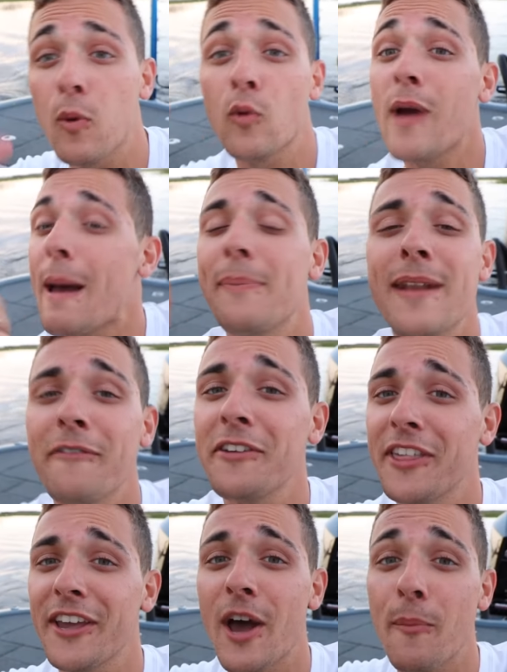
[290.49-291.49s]
We're wrapping
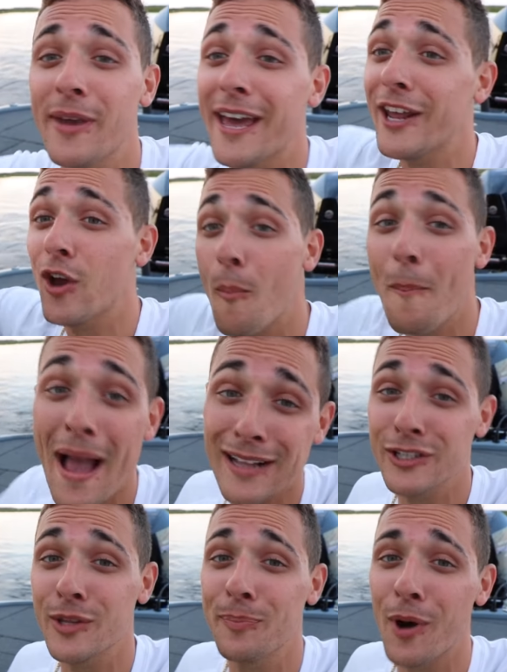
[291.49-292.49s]
everything up. We gotta go
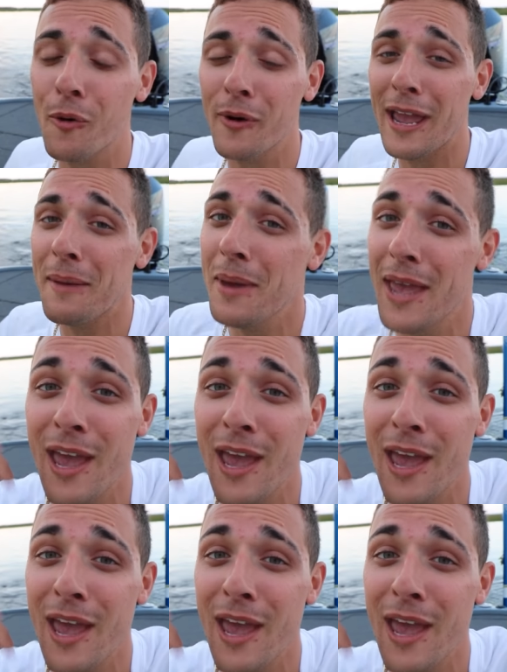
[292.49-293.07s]
back to the boat ramp